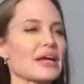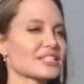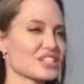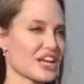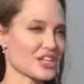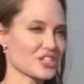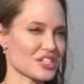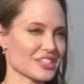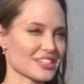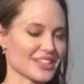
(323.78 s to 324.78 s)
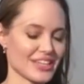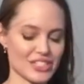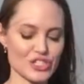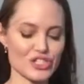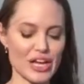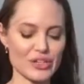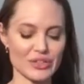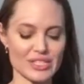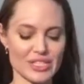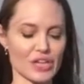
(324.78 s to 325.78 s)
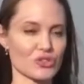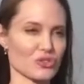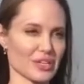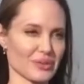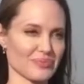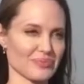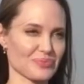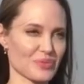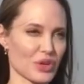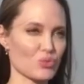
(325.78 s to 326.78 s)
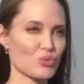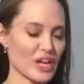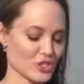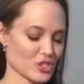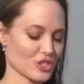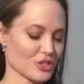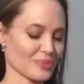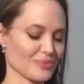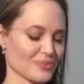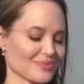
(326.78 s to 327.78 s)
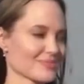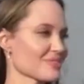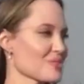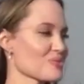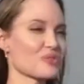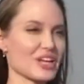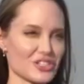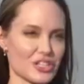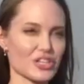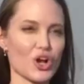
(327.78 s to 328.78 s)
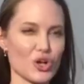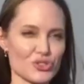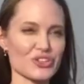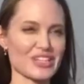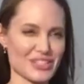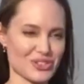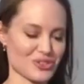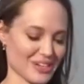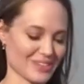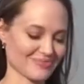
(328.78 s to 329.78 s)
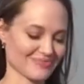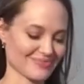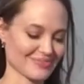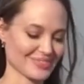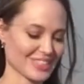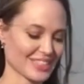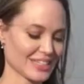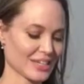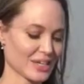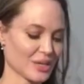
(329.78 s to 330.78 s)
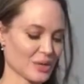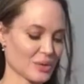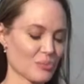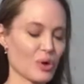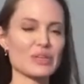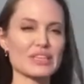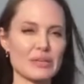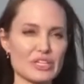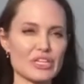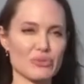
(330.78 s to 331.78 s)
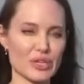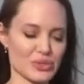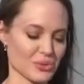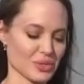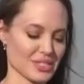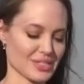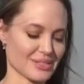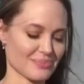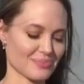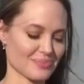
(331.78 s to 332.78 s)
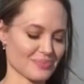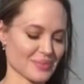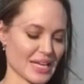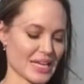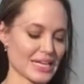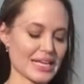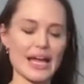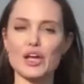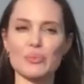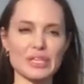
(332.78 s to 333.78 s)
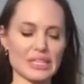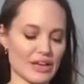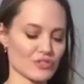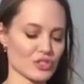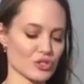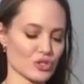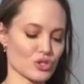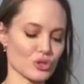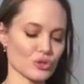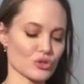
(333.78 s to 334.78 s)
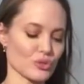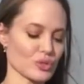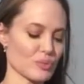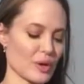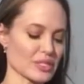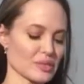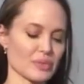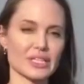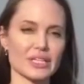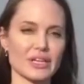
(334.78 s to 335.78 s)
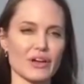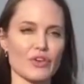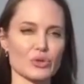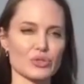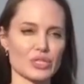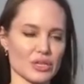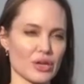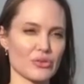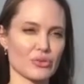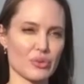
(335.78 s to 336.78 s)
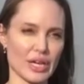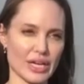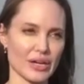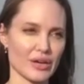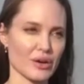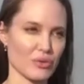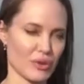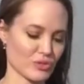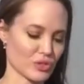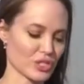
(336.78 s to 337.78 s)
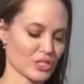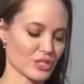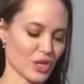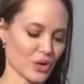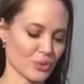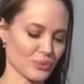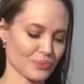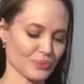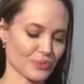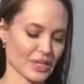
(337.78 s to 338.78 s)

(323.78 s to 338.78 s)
Bangladesh is a generous country, rich in culture and history, but with limited resources, and it cannot be left to shoulder the responsibility of hosting the Rohingya refugees alone.